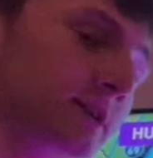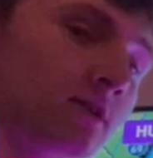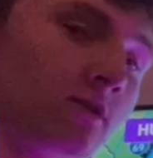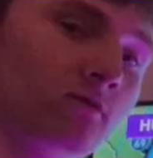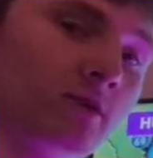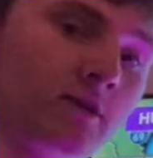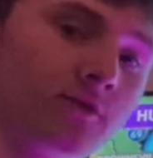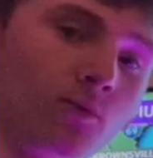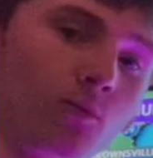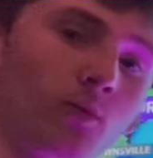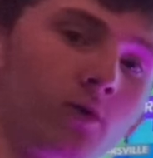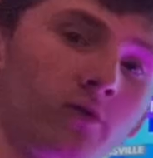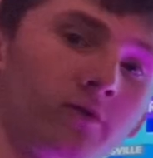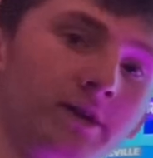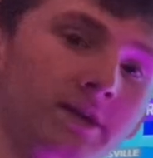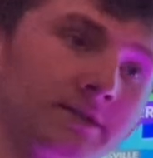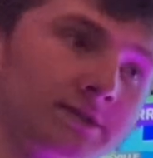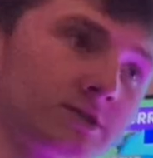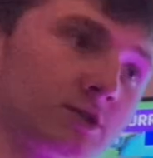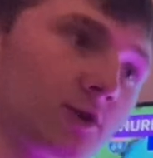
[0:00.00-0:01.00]
around the world
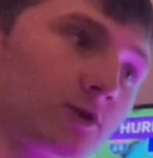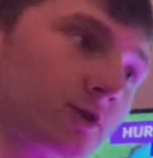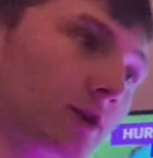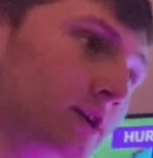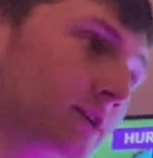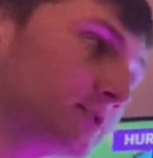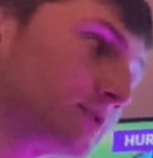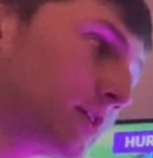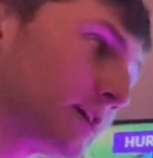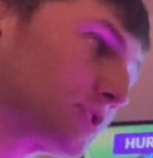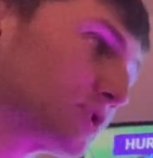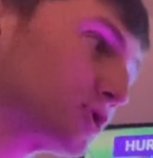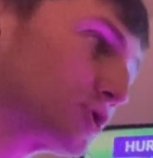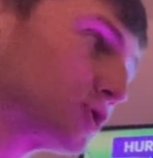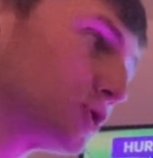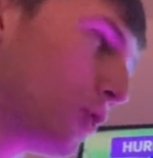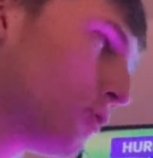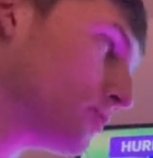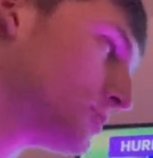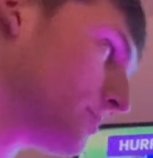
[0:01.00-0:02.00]
is
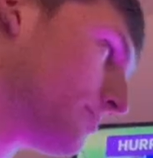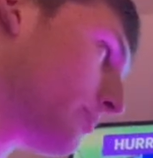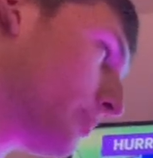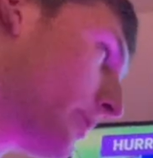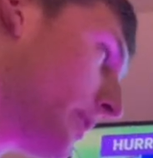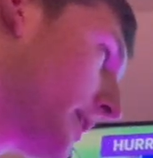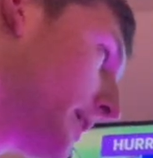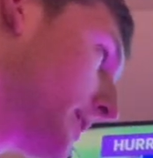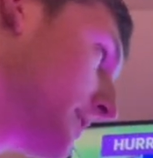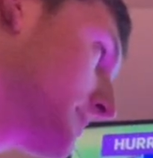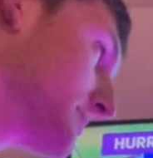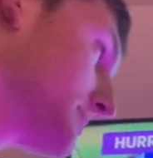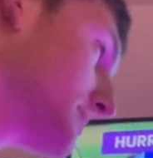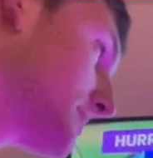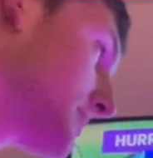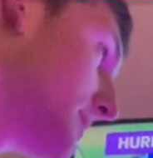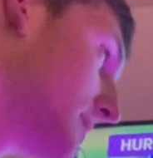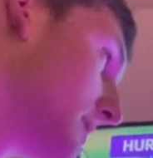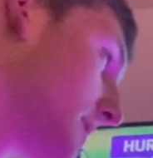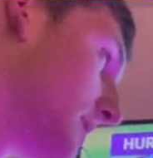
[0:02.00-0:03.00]
so surprised